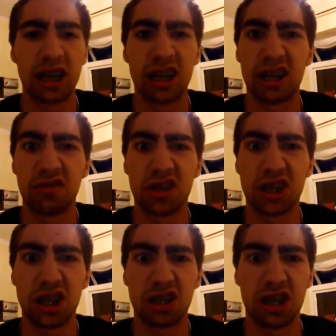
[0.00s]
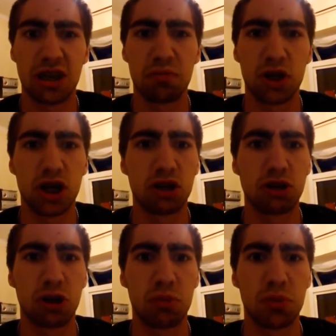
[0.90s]
I'd love to stay and chat, but
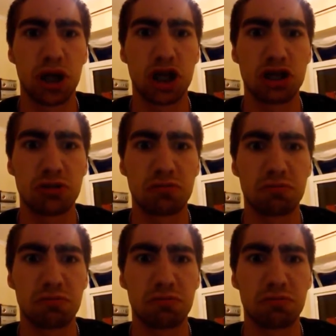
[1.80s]
you're a total bitch.